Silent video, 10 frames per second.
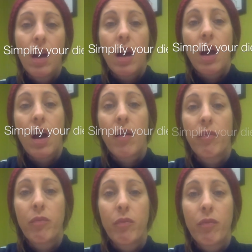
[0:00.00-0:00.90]

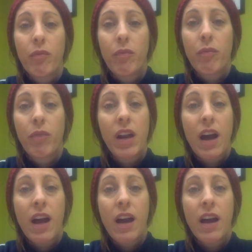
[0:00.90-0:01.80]
but
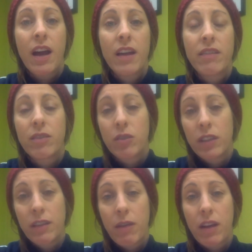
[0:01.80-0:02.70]
I
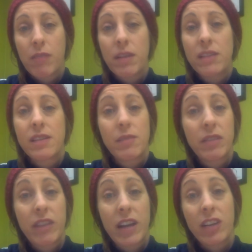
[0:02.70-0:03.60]
thoroughly recommend
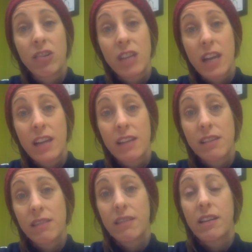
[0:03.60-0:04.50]
simplifying your diet.
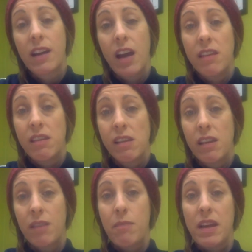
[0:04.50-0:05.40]
I think
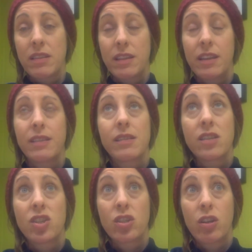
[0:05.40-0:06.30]
it makes things
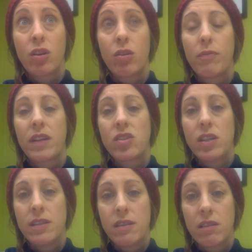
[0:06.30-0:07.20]
so much
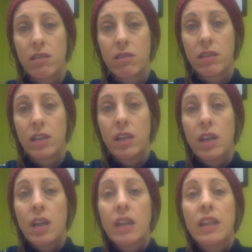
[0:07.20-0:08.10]
easier.
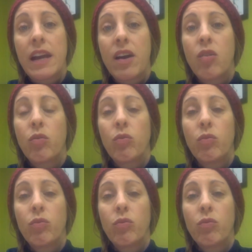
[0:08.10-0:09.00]
Now,
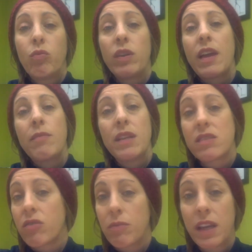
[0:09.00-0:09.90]
what that
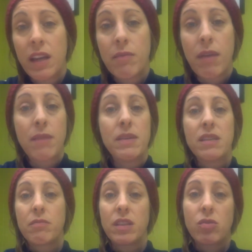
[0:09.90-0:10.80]
means for me might be
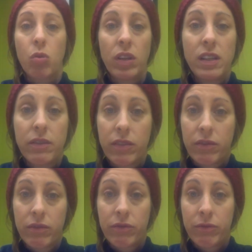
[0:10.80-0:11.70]
something totally
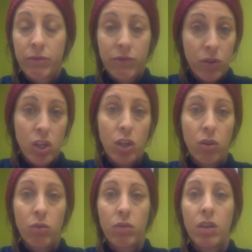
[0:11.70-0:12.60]
different for
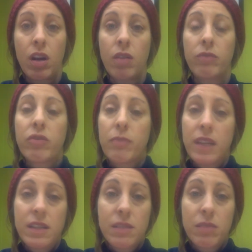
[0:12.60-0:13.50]
you. For
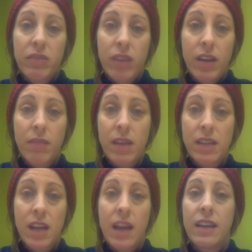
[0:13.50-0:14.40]
me, simplifying my
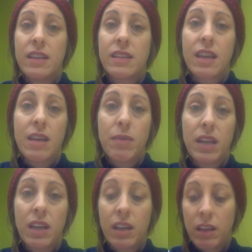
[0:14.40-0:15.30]
diet is
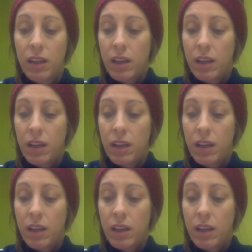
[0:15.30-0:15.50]
keeping it